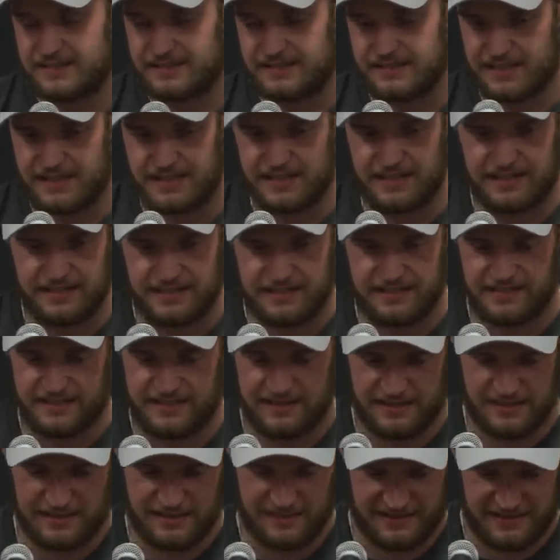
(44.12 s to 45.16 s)
Yeah,
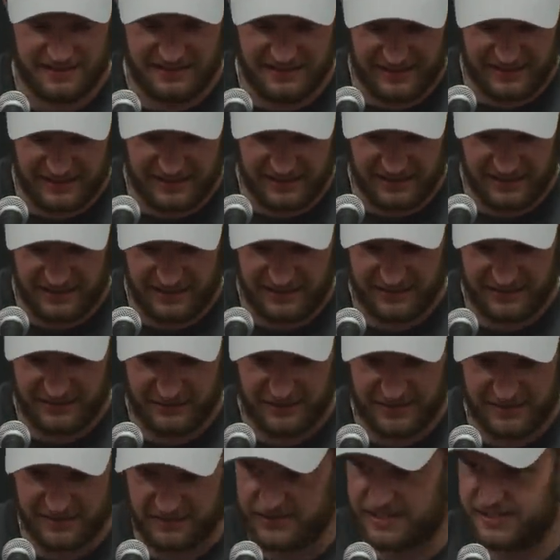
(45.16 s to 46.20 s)
it's hard to
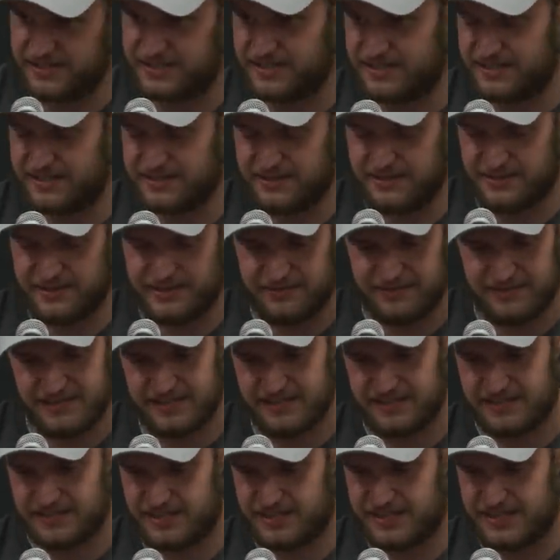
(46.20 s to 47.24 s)
explain right now.
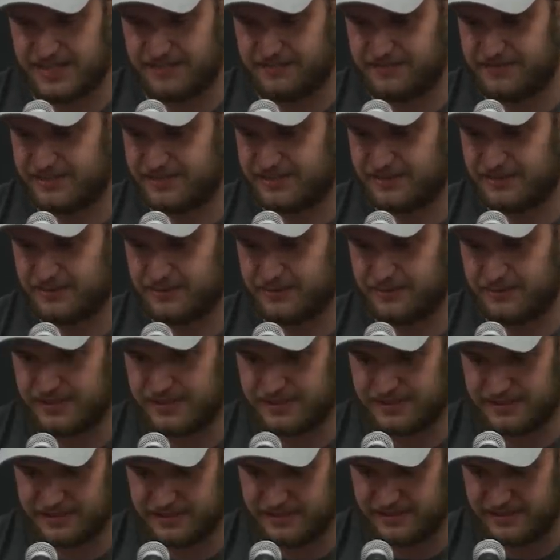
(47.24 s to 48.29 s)
Everything just happened so
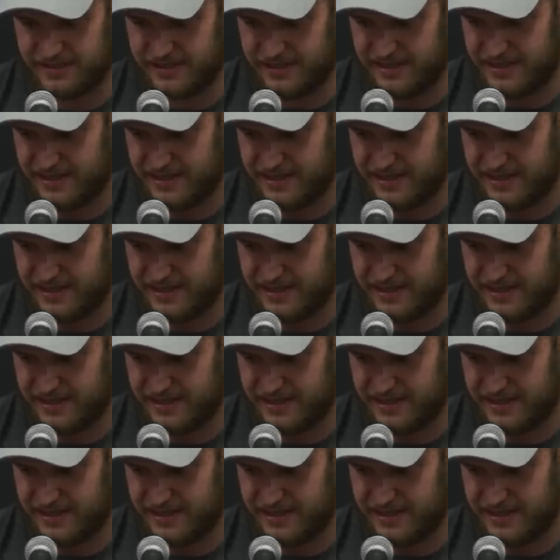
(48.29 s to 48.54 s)
quick, and